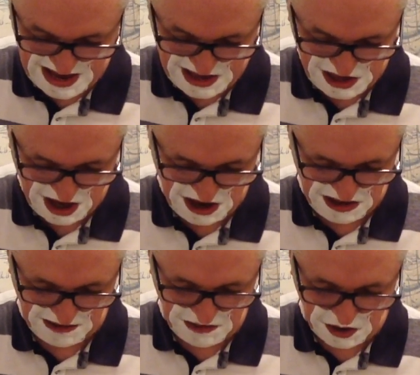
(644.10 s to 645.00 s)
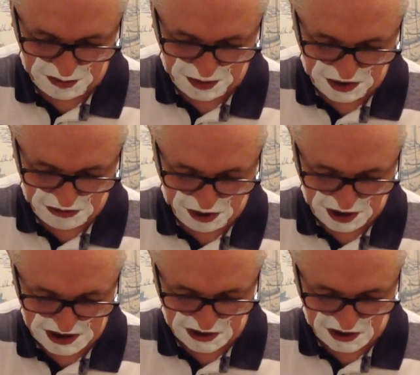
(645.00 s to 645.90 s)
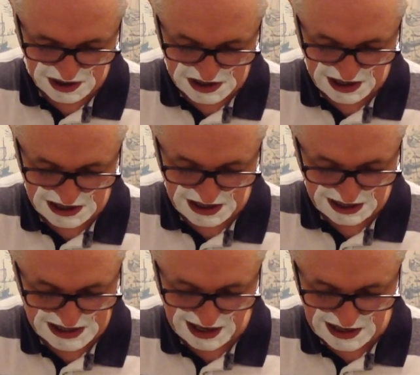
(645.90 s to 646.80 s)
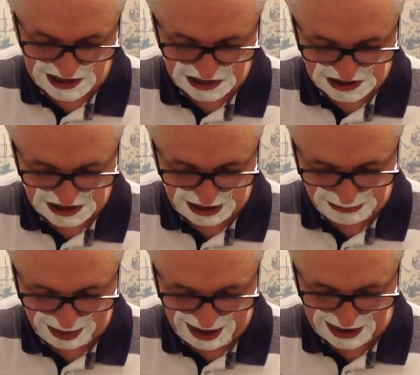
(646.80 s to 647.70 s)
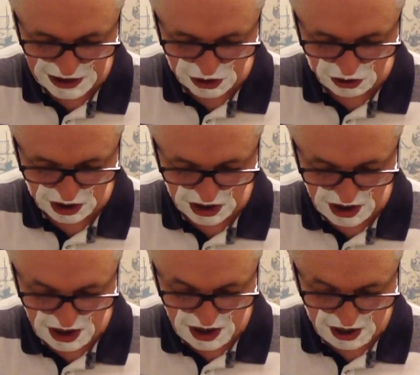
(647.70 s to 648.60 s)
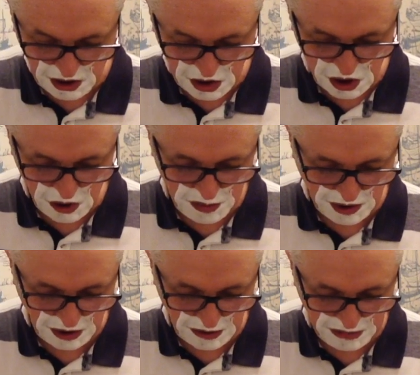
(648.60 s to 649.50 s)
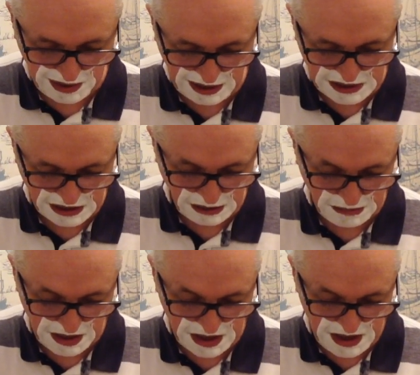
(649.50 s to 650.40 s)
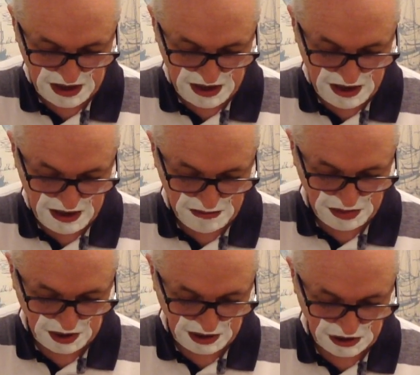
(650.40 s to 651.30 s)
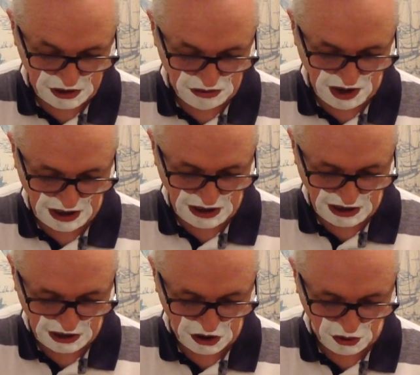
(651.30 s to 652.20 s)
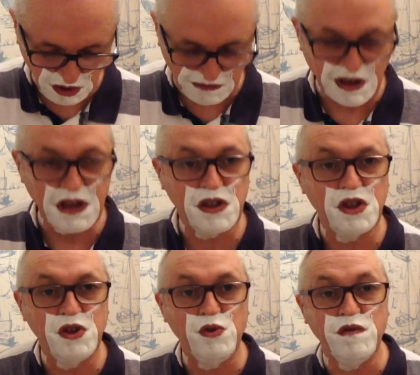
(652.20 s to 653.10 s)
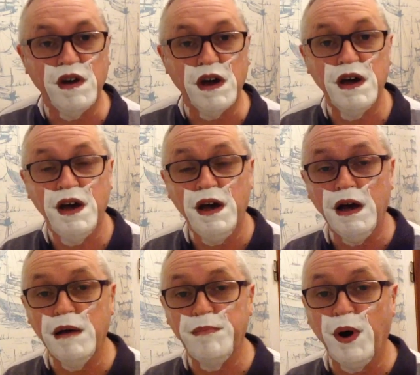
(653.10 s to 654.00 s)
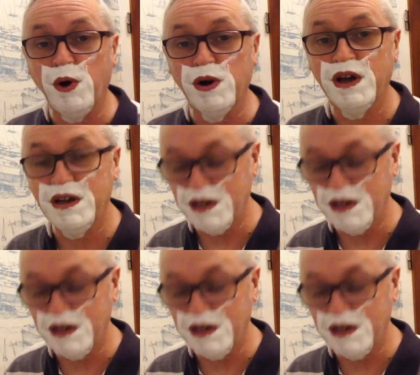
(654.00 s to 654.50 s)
So they've just put the writing on. It says exactly the same, Astra Super Platinum, but it's written in a sort of silver upon